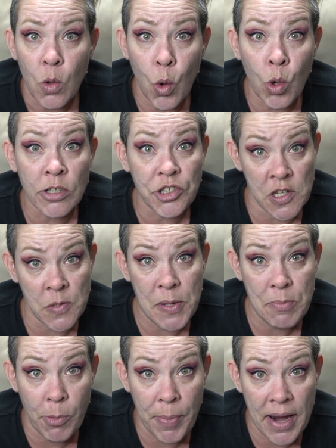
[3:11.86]
Or just
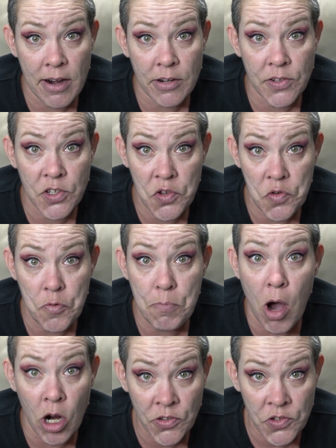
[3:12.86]
be prepared to
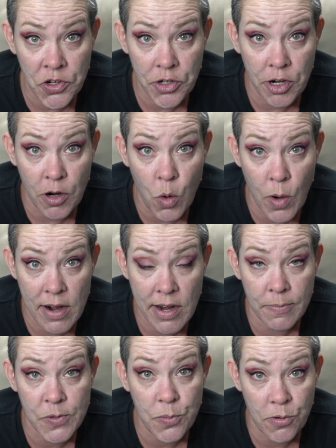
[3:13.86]
monitor your
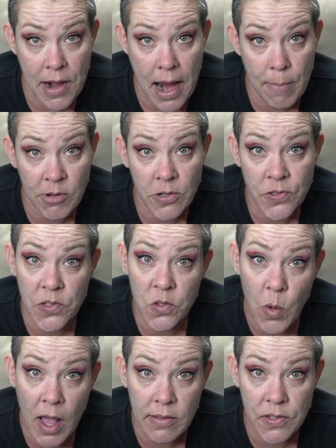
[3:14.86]
aquarium's parameters as
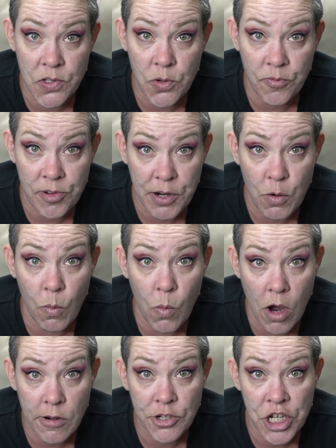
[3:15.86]
well as do frequent
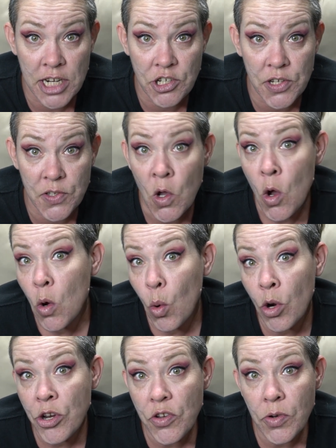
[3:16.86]
water changes,
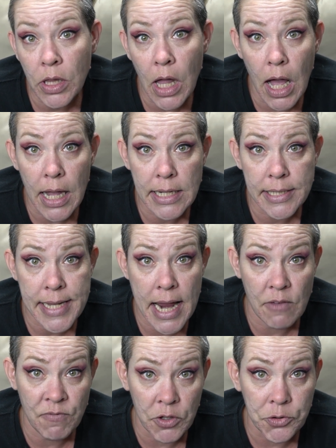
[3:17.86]
or utilize
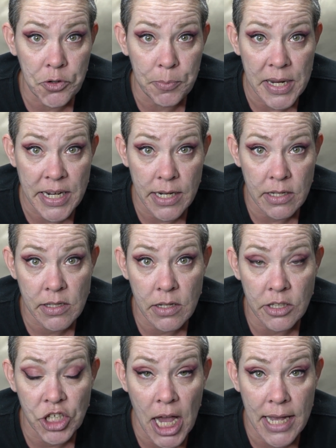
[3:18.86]
a filter media
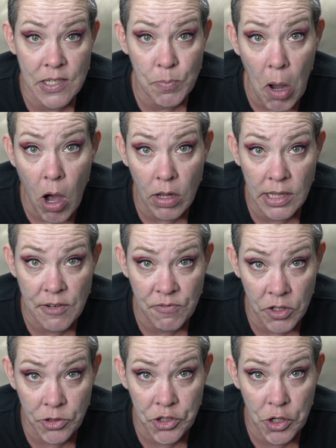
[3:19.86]
such as
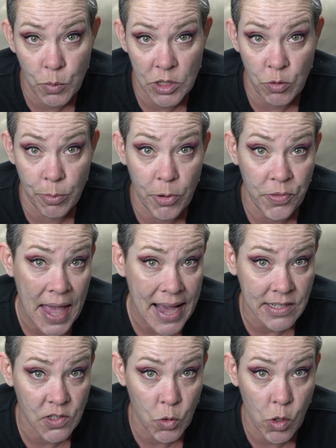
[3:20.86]
polyfilter, which will both
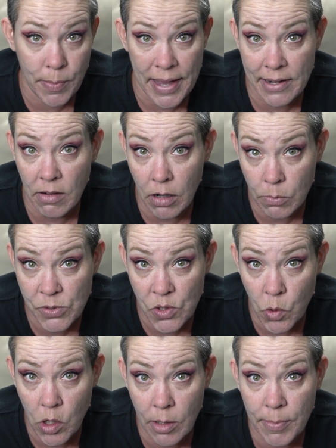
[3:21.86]
adsorb and
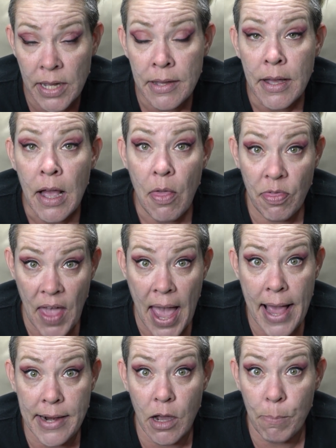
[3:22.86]
absorb
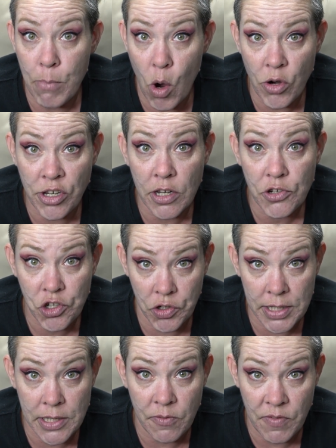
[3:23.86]
that ammonia
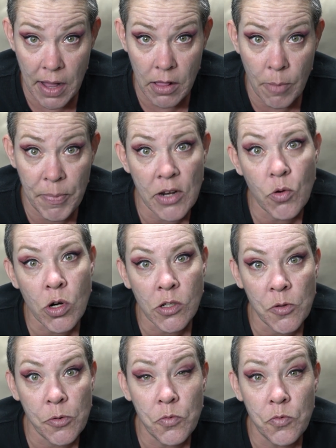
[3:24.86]
should it develop, in order
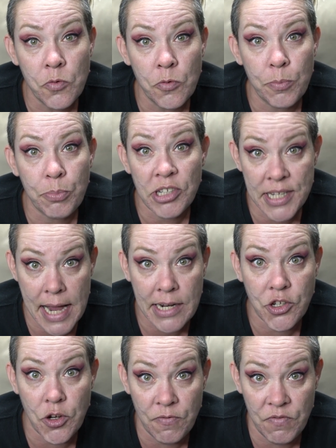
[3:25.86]
to
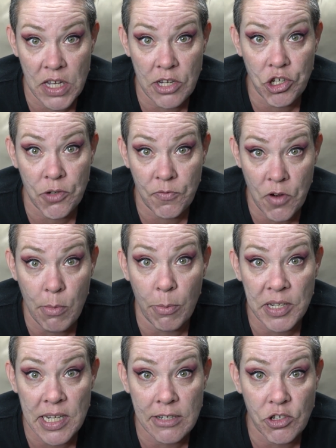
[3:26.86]
protect your fish from a
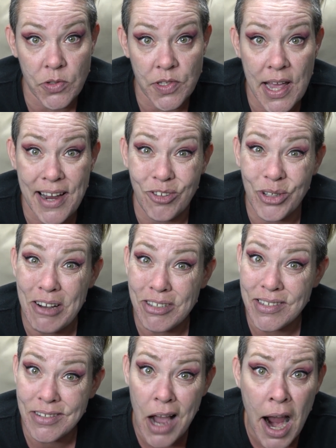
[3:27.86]
potential cycle. Now,
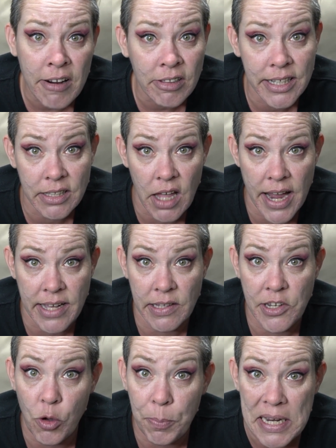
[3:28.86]
it's entirely
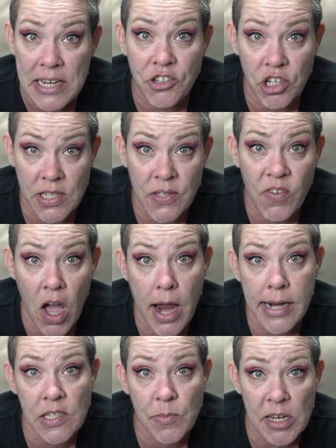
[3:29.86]
likely you'll be just
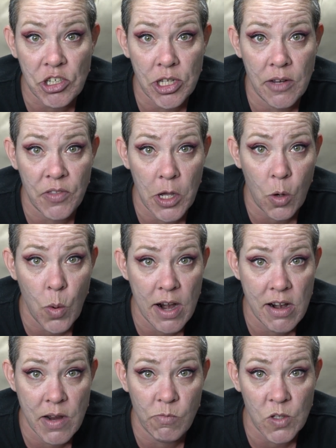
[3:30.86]
fine, especially if the
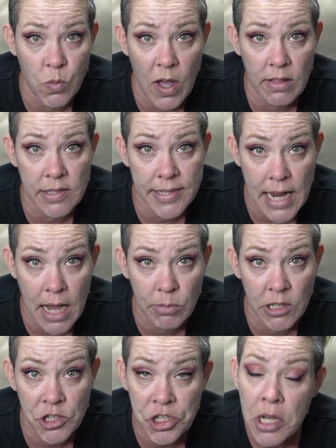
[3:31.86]
aquarium was well
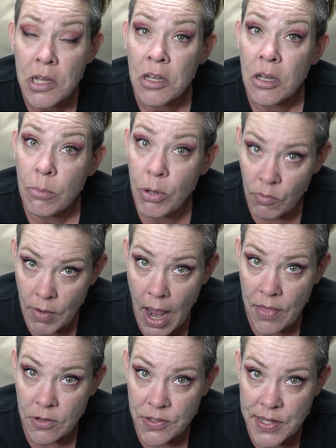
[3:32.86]
established, but
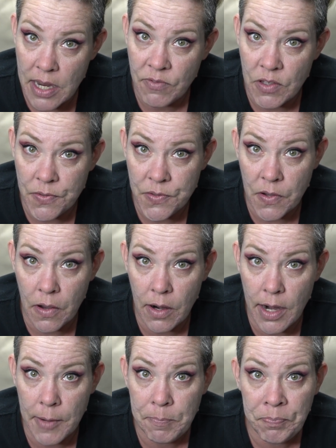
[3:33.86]
rather safe than
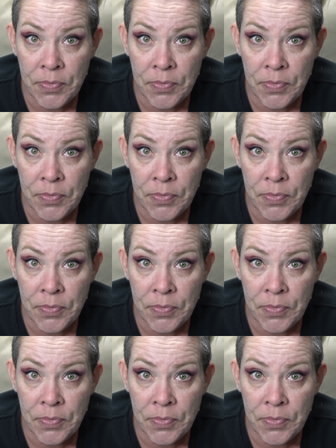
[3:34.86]
sorry.